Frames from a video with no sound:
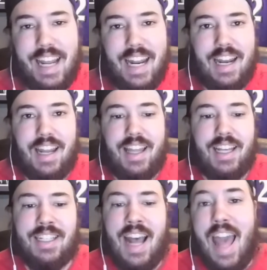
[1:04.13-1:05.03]
into
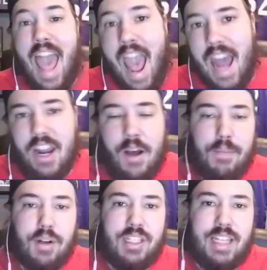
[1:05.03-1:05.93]
this. At
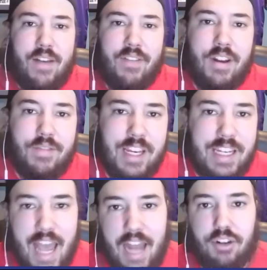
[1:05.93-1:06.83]
number 7 of the
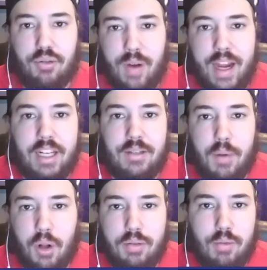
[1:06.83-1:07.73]
10 greatest
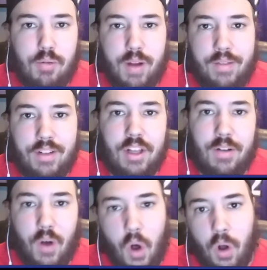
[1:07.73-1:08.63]
Baltimore Ravens
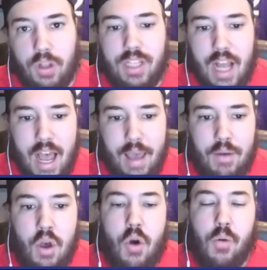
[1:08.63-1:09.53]
of all
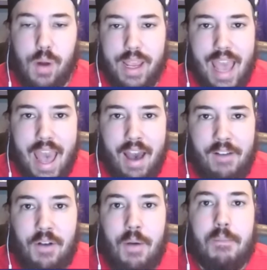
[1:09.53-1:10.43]
time, we
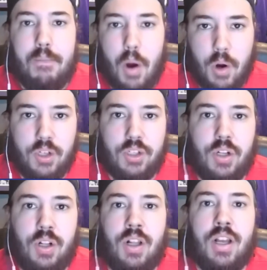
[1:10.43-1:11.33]
have
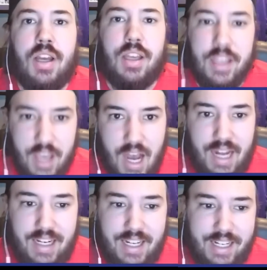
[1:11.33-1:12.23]
Marshall
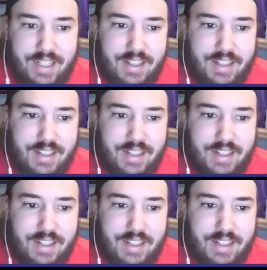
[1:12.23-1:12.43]
Yanda.